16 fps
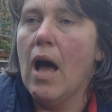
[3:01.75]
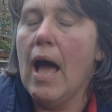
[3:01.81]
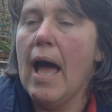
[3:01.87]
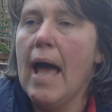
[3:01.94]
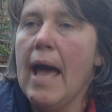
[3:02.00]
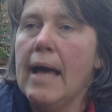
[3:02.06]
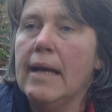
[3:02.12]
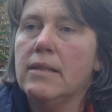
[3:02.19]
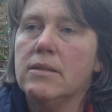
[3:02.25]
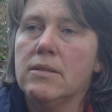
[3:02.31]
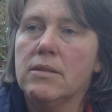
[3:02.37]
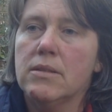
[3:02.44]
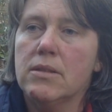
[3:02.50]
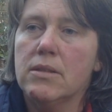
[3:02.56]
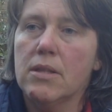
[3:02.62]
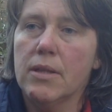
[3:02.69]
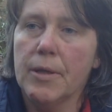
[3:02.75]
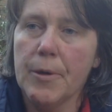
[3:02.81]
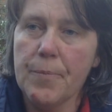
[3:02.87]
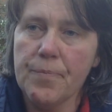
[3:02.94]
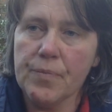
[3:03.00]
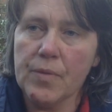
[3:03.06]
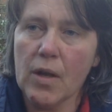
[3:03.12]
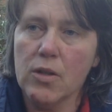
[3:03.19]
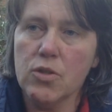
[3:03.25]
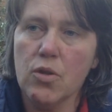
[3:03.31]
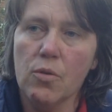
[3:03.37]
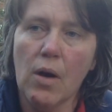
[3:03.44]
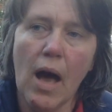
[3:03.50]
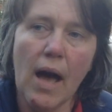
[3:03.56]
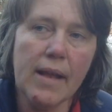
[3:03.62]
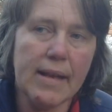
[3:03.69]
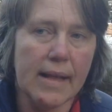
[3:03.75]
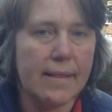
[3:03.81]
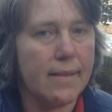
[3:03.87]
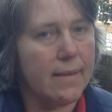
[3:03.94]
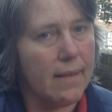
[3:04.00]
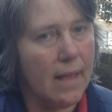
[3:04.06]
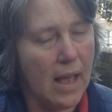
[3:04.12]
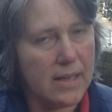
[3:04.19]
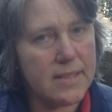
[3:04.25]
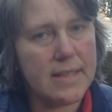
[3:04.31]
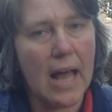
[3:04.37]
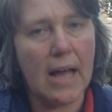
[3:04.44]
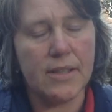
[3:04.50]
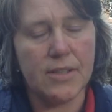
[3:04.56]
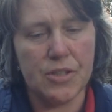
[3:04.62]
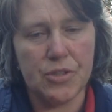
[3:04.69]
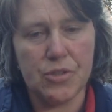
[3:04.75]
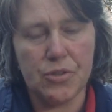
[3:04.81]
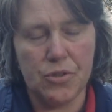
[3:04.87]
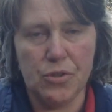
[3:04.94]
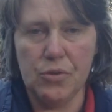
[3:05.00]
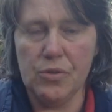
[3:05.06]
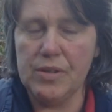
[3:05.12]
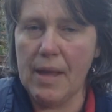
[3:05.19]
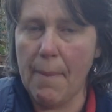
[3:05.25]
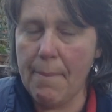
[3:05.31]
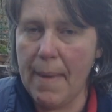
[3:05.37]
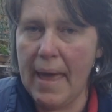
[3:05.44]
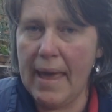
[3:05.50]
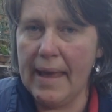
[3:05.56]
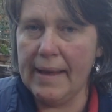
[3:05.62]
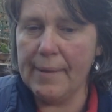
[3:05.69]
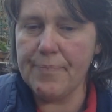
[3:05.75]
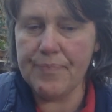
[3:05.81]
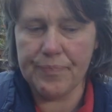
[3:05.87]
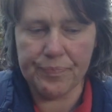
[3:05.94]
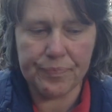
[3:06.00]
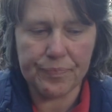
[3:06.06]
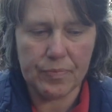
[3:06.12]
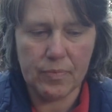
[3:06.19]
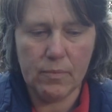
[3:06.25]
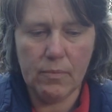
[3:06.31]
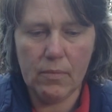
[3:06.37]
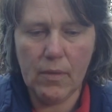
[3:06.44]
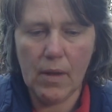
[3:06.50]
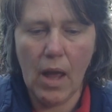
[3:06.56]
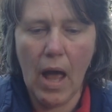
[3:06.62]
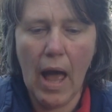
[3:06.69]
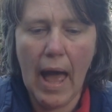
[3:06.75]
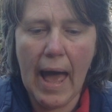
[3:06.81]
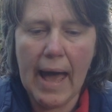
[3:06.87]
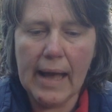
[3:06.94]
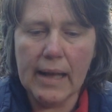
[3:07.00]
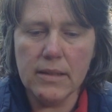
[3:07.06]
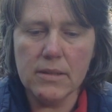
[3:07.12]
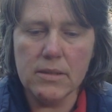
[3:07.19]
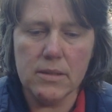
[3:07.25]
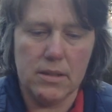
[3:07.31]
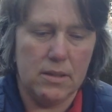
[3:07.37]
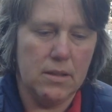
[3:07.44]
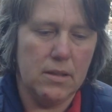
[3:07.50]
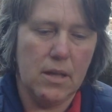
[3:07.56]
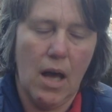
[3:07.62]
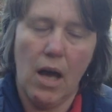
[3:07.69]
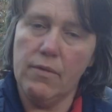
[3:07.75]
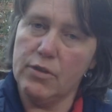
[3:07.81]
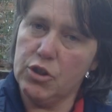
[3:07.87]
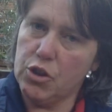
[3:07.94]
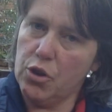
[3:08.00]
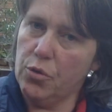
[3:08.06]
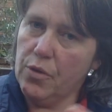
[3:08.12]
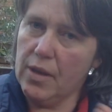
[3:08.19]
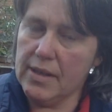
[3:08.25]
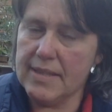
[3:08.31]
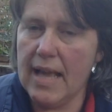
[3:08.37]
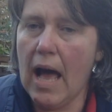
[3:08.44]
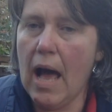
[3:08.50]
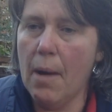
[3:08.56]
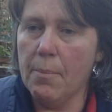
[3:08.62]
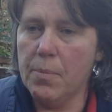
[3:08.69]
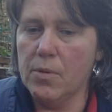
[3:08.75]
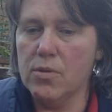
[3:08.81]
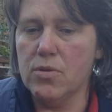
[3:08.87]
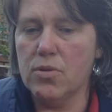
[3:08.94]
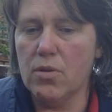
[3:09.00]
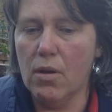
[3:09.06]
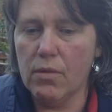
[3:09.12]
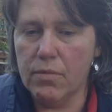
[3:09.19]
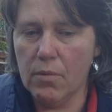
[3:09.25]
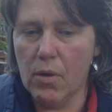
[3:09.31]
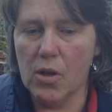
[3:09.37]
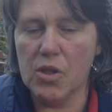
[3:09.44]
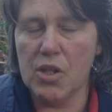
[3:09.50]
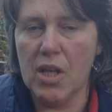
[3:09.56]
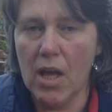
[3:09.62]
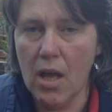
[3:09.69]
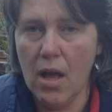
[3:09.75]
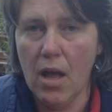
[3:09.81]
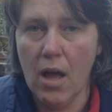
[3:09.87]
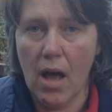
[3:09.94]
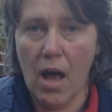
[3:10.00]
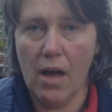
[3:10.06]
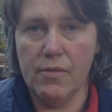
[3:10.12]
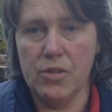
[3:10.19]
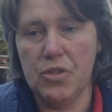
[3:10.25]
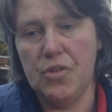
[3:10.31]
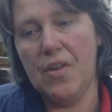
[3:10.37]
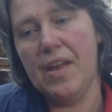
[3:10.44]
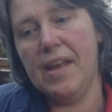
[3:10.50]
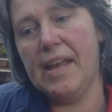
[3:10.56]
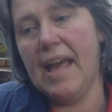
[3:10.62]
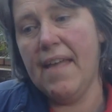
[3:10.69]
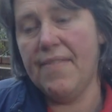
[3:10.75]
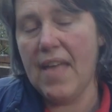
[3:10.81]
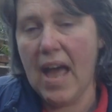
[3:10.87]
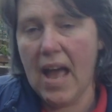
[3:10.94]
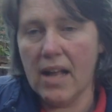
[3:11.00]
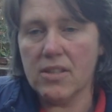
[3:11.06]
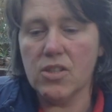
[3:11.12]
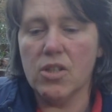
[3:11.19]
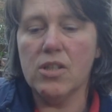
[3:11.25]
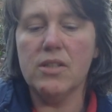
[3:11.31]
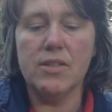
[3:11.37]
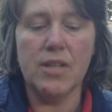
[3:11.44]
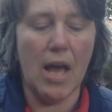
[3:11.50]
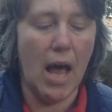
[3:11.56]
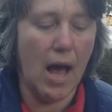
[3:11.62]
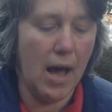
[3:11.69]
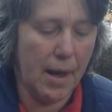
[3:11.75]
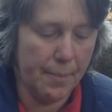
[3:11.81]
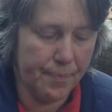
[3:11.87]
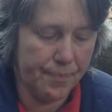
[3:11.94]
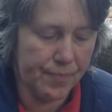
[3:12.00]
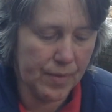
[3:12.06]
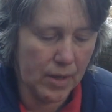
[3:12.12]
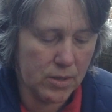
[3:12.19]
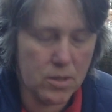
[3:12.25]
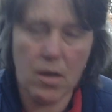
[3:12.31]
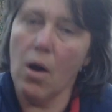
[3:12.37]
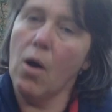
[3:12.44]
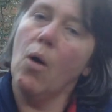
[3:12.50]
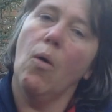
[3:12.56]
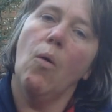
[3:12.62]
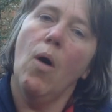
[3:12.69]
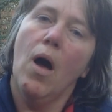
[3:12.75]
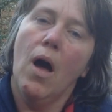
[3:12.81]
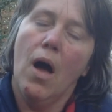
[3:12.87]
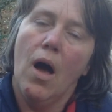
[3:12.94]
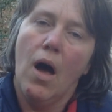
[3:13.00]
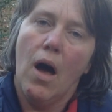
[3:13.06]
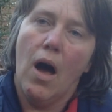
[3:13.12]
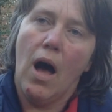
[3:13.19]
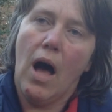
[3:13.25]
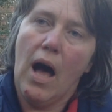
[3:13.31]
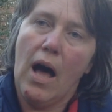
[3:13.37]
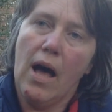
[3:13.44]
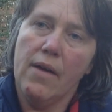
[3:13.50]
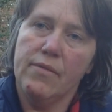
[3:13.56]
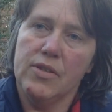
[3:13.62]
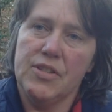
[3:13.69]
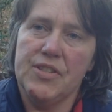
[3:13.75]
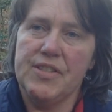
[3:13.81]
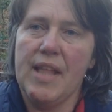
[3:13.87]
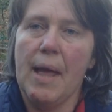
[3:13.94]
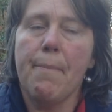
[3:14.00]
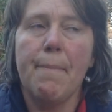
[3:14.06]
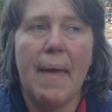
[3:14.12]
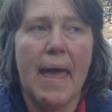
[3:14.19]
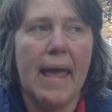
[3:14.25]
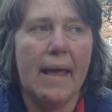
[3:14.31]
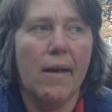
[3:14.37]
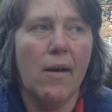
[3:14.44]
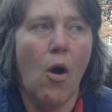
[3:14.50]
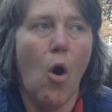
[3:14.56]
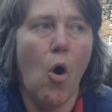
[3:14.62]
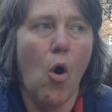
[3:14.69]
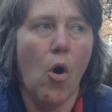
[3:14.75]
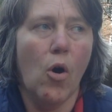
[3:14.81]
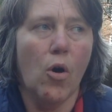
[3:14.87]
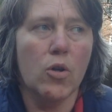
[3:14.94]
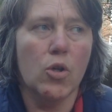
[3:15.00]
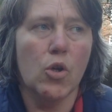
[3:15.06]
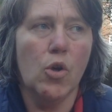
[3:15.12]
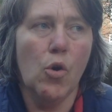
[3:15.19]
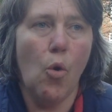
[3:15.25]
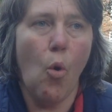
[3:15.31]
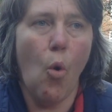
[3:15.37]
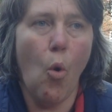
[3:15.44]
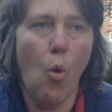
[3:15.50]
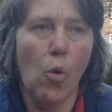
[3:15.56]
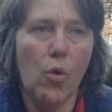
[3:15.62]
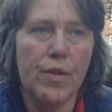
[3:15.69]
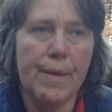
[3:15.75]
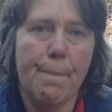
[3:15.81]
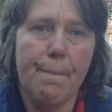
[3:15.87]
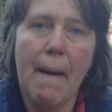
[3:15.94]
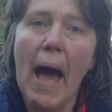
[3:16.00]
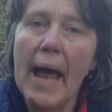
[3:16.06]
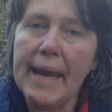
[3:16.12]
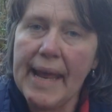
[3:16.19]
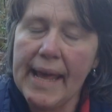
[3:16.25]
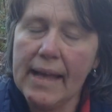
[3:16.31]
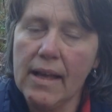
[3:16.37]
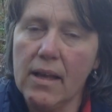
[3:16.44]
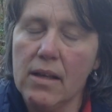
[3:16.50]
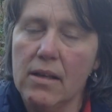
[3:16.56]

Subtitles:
And so I started to do tapping, and I will show you examples of what I was doing at that time. So I was tapping on all the panic,